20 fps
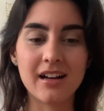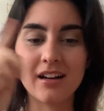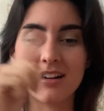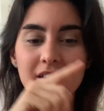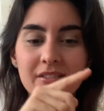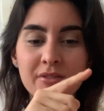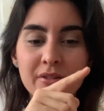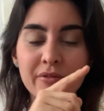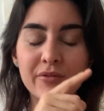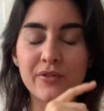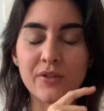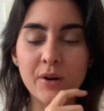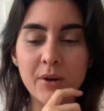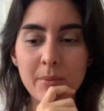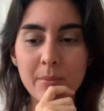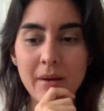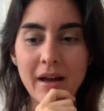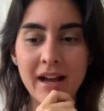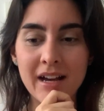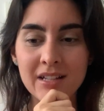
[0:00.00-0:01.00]
referring
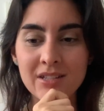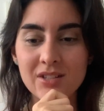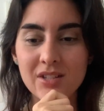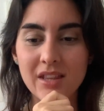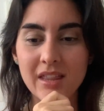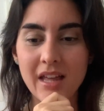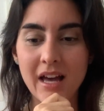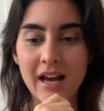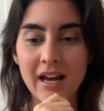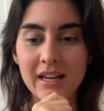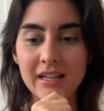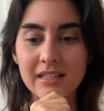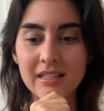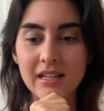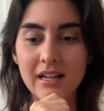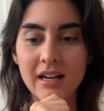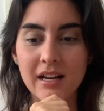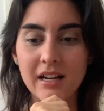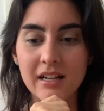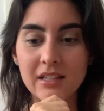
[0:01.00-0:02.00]
back to that
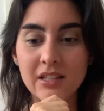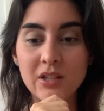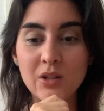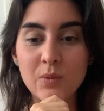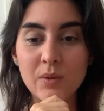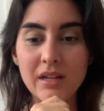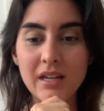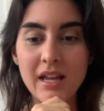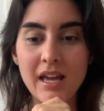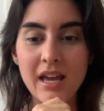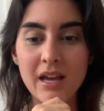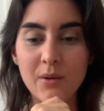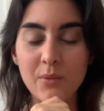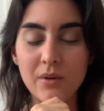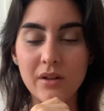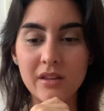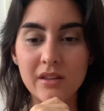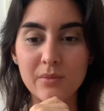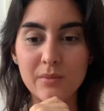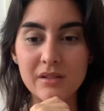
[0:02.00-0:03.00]
Q&A
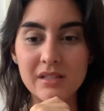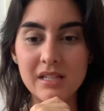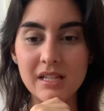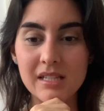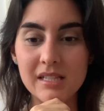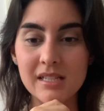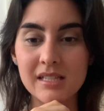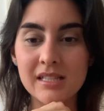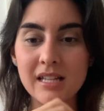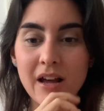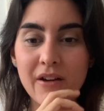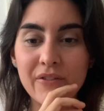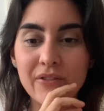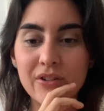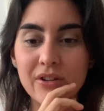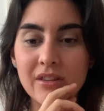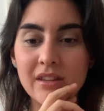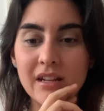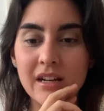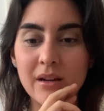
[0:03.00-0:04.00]
with Matthias
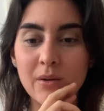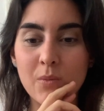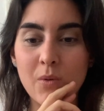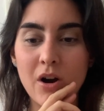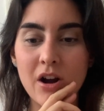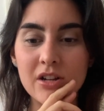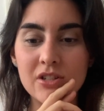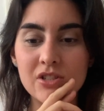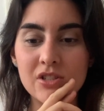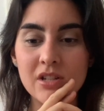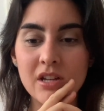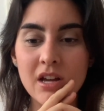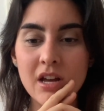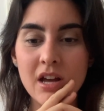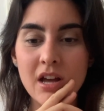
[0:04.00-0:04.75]
Stefano that I watched